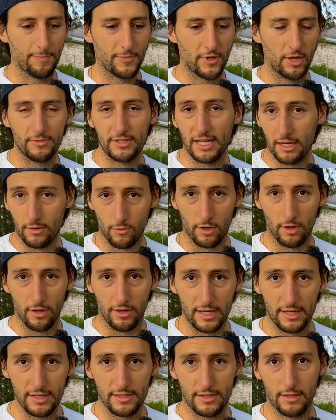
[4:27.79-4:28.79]
obtained one of
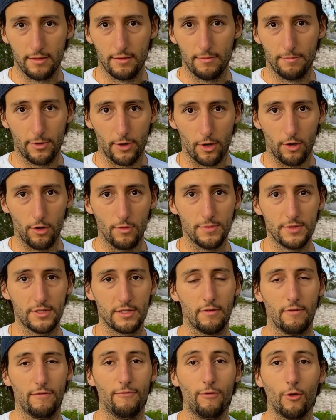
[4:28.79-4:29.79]
these
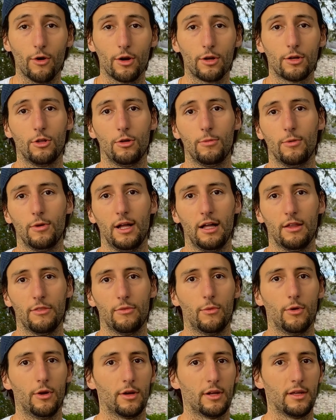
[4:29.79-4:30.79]
probes for global health
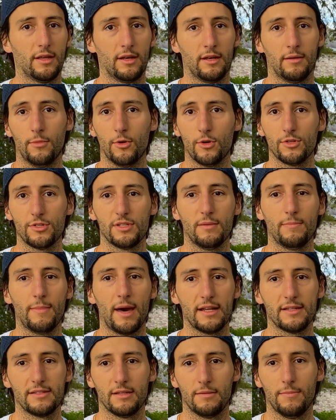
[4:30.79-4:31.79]
work in emergency
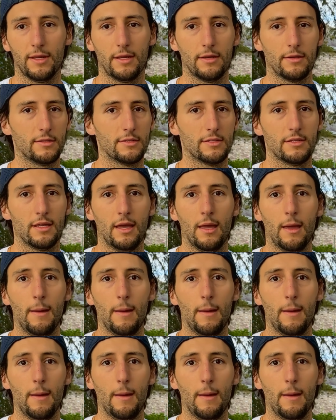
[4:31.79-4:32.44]
medicine, because